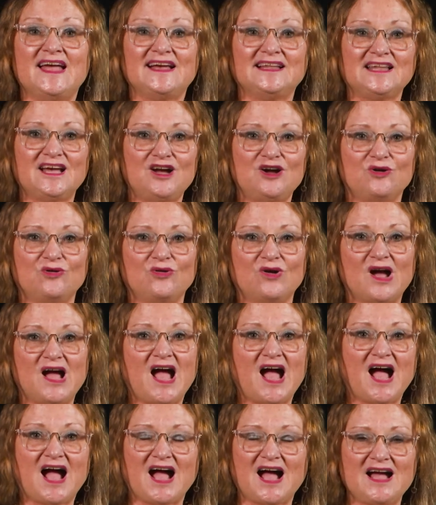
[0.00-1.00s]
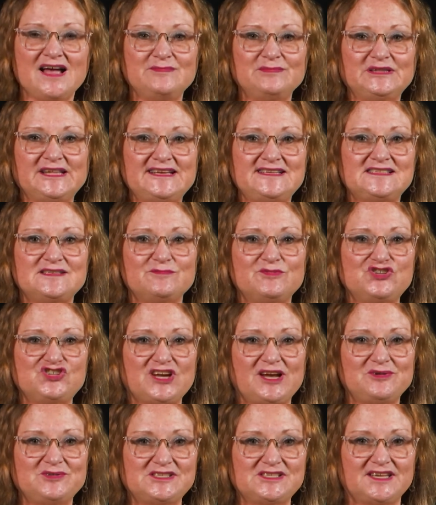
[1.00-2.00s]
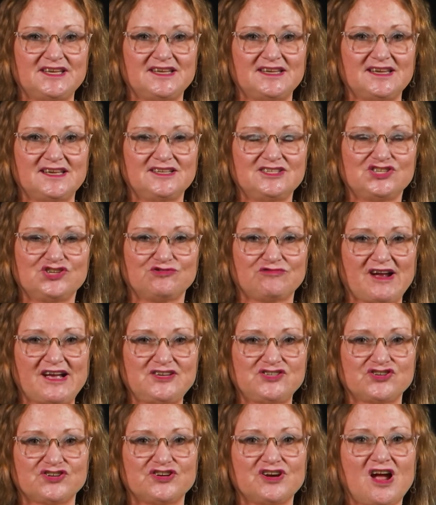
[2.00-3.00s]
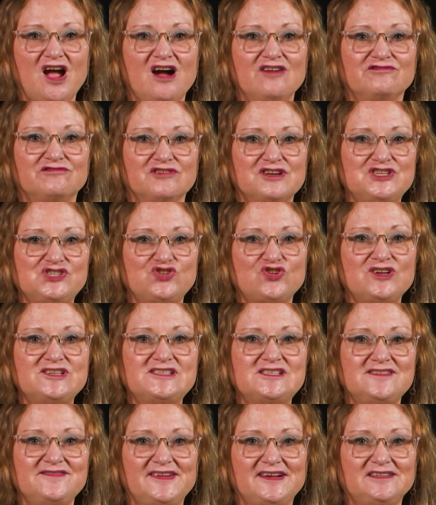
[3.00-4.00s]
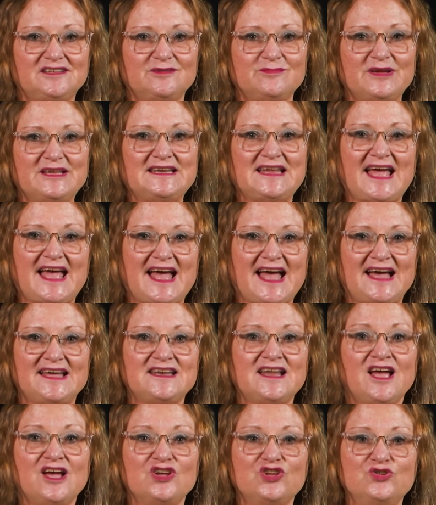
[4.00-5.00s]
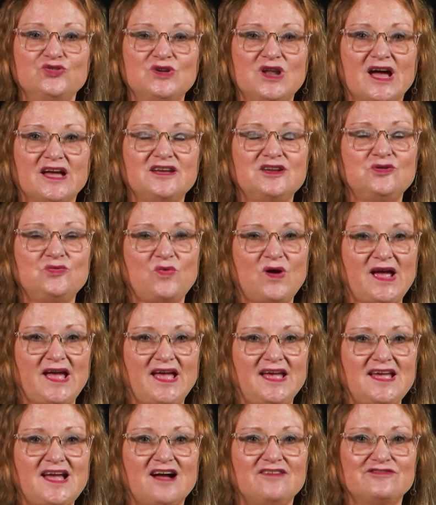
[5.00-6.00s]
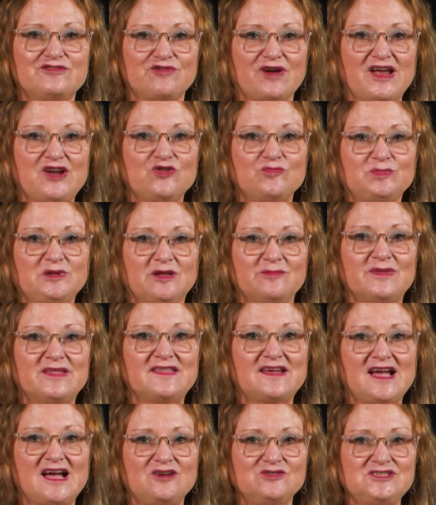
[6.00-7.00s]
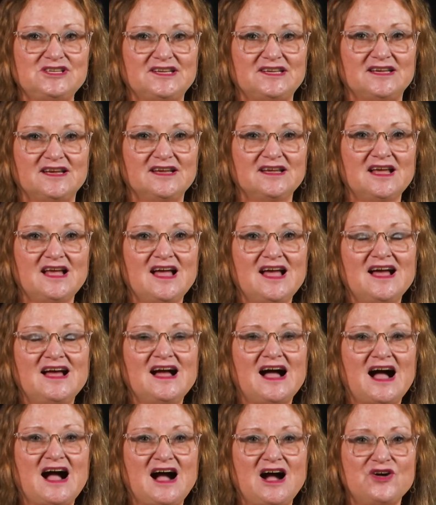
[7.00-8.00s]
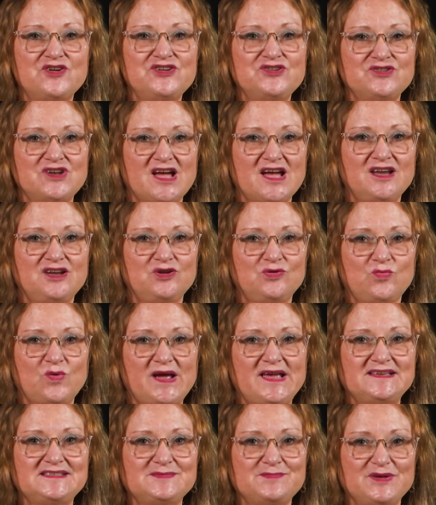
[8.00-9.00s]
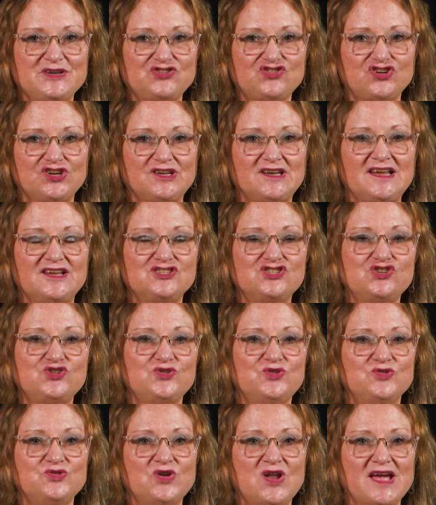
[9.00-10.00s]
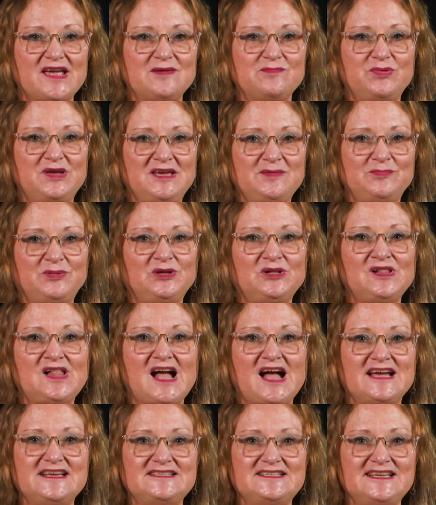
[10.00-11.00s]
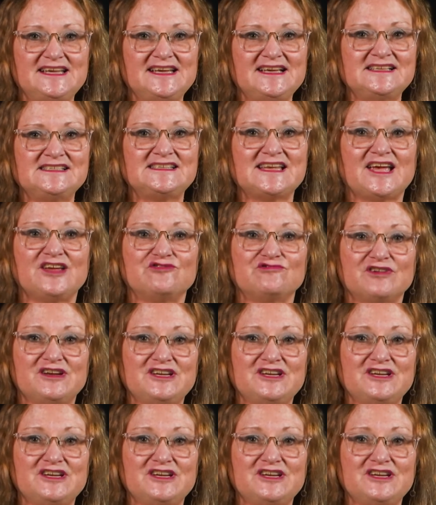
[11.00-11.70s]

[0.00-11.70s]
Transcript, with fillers: Hello, I'm Lisa Machowski, Director of Resource Development at United Way of Greater Plymouth County. Our United Way's mission is to unite people, ideas, and